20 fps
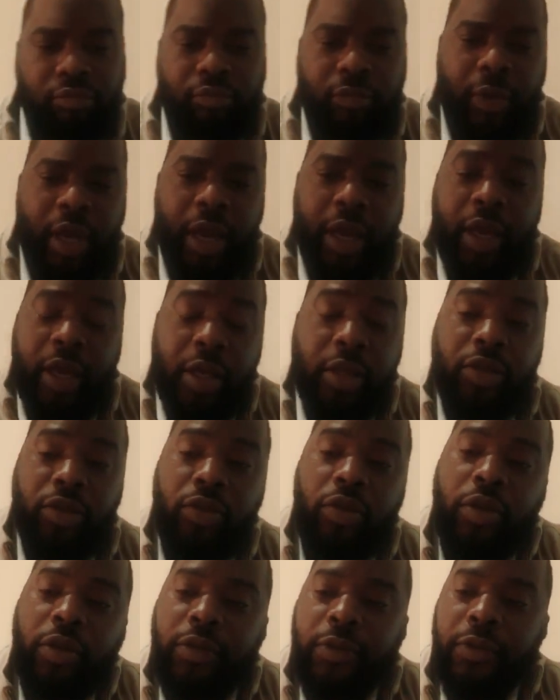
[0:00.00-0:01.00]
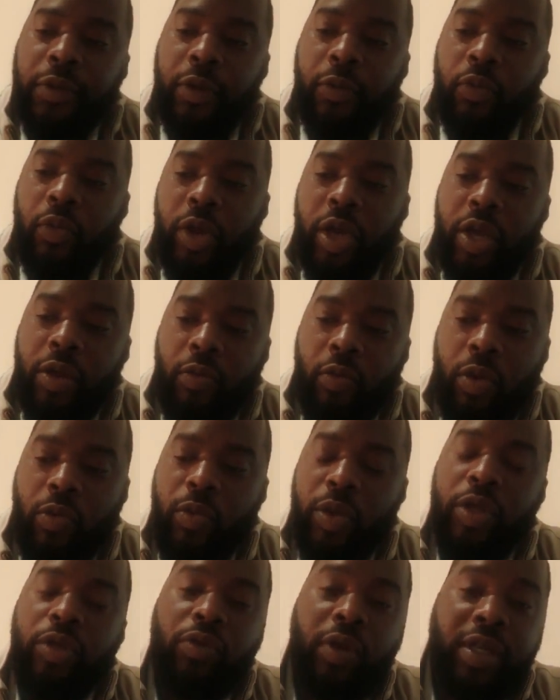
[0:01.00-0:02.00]
I kid you not, what
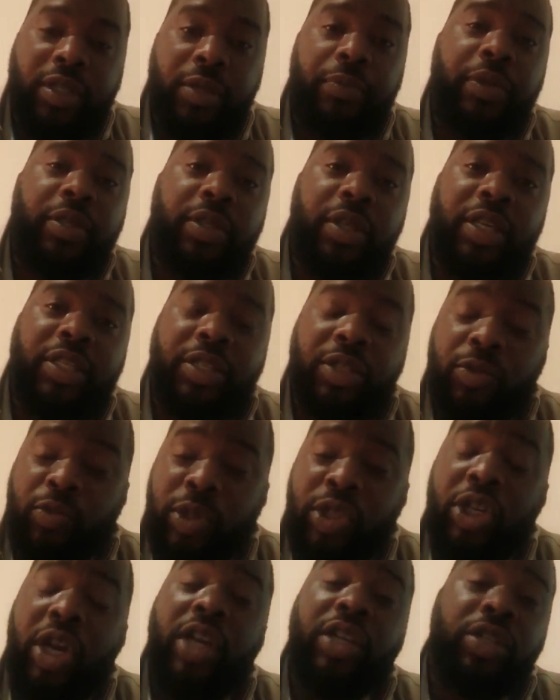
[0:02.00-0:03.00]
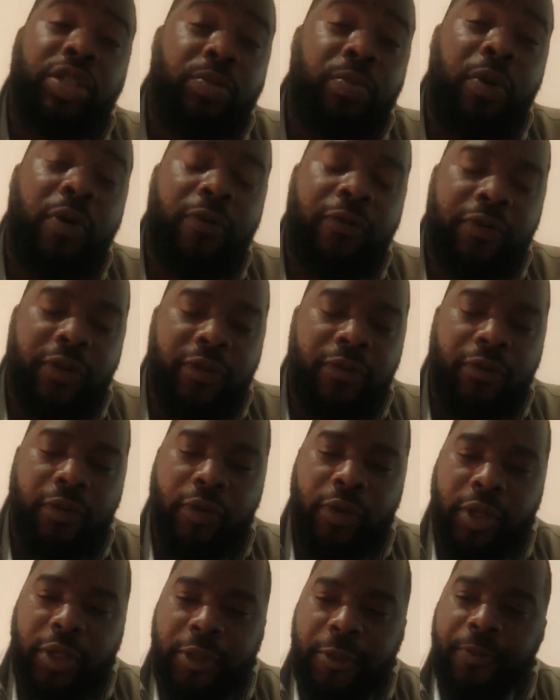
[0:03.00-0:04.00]
we do as a business is we charge a small fee
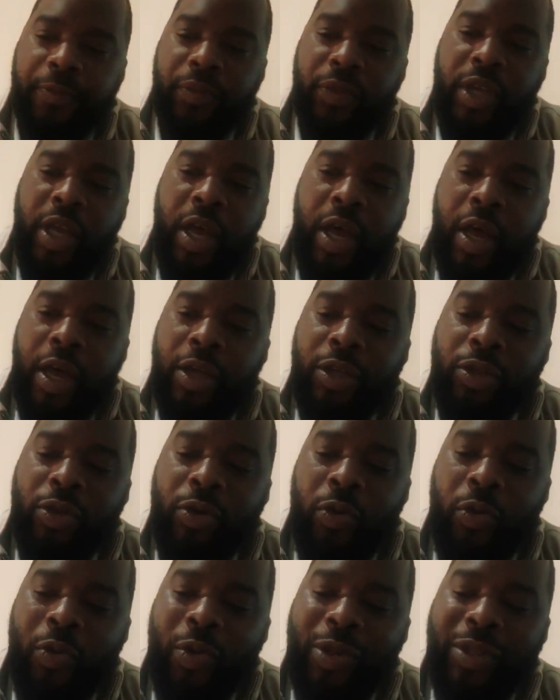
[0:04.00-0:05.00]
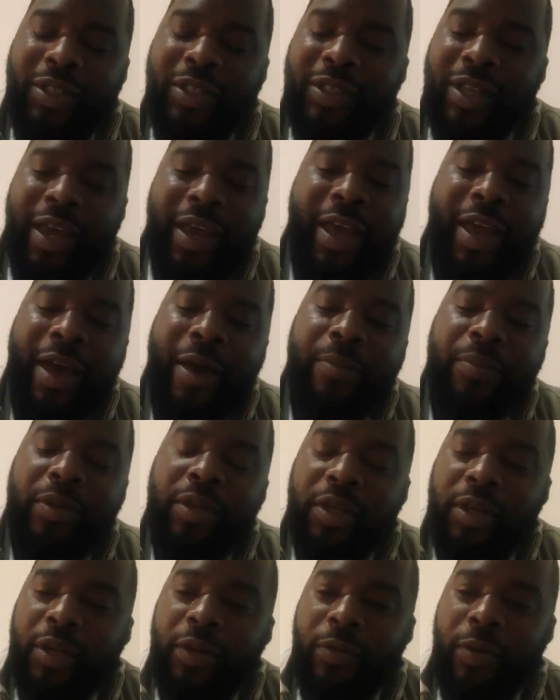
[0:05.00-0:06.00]
for it. So what started
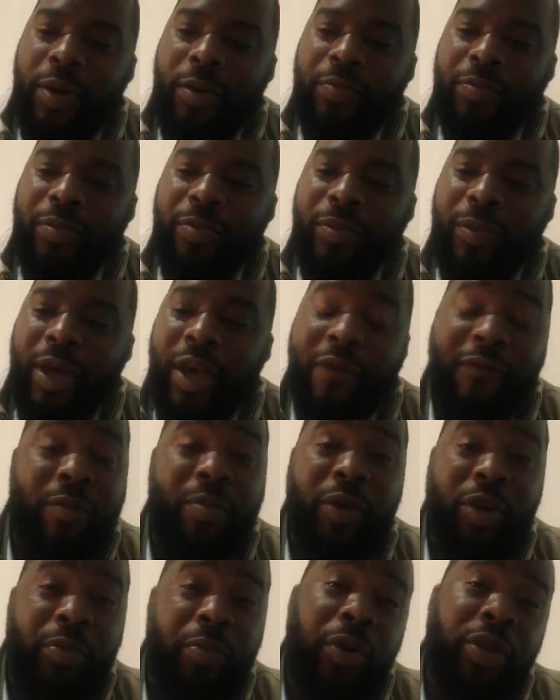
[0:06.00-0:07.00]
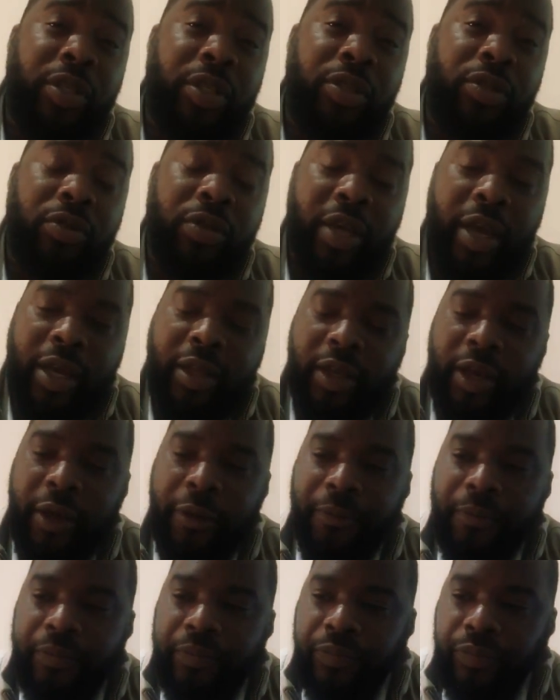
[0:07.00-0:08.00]
happening? Well, everybody bought into the idea.
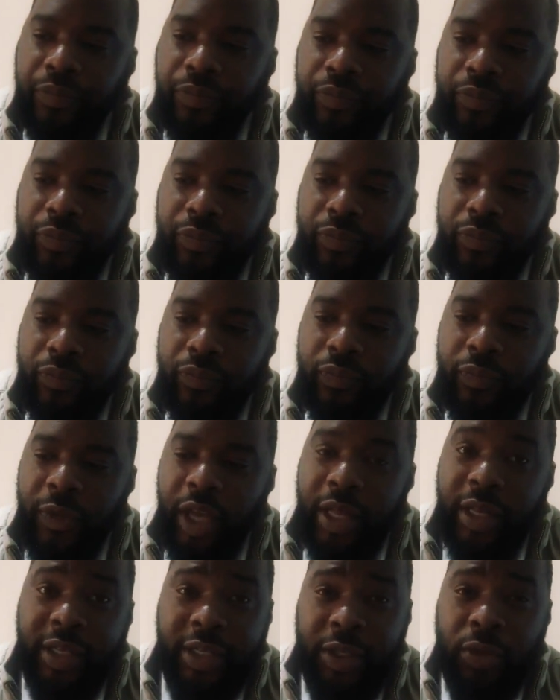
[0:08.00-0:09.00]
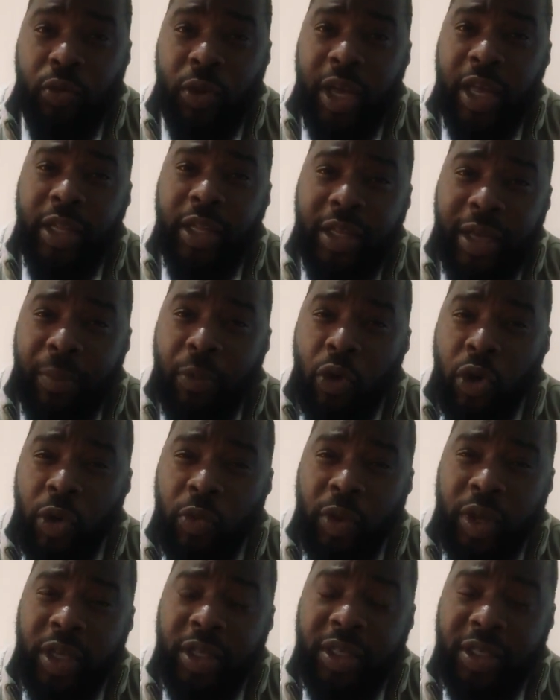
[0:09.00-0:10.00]
And this is where I'm going
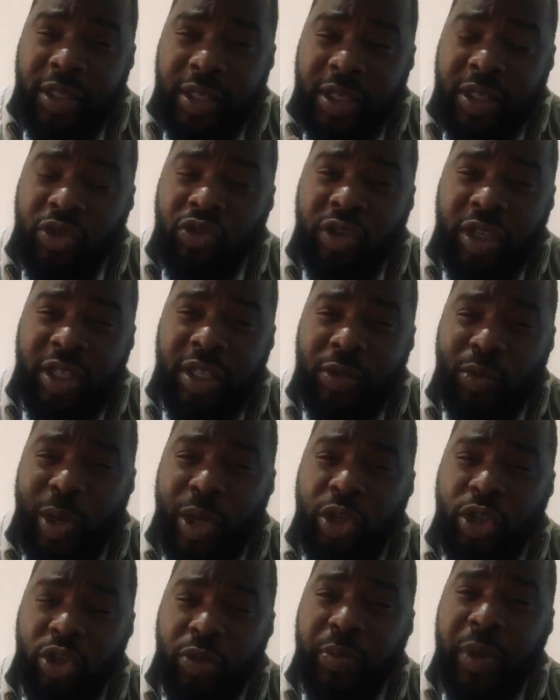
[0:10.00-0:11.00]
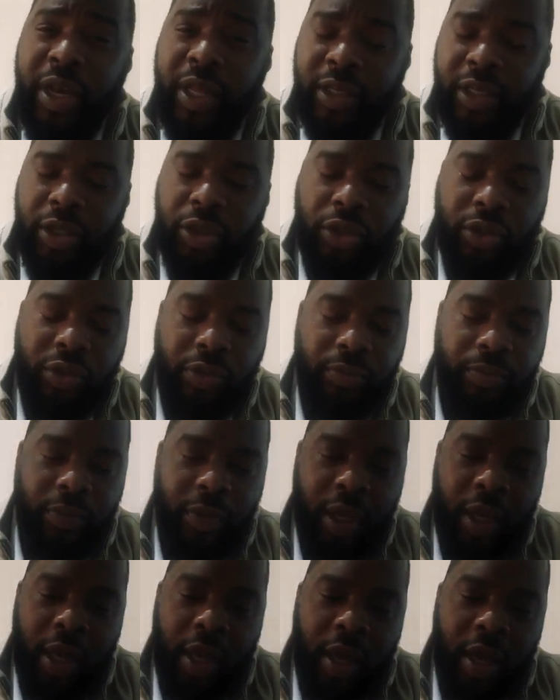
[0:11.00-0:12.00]
with it. This is interesting. This is where you need to pay attention.
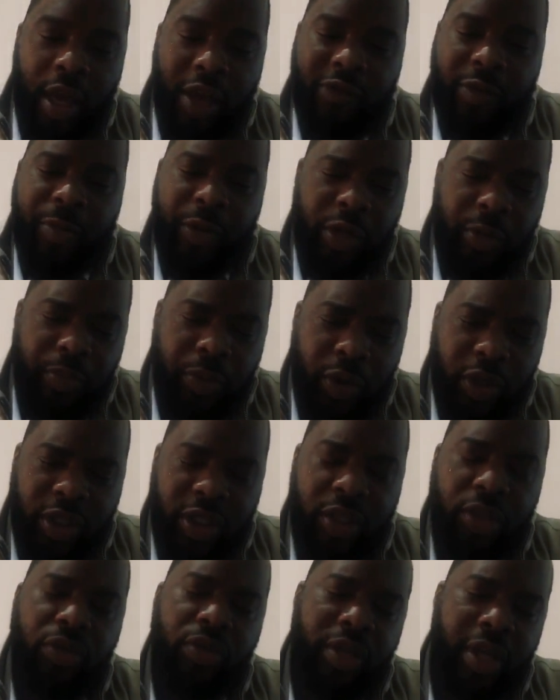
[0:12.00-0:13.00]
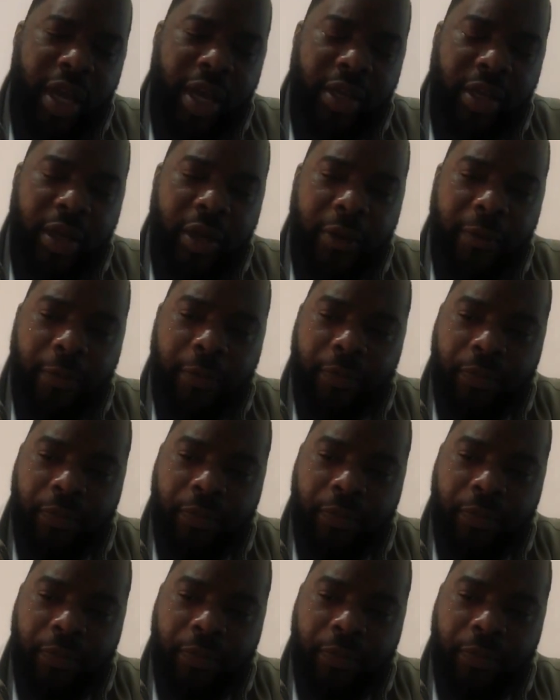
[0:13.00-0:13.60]
Everybody bought into the idea.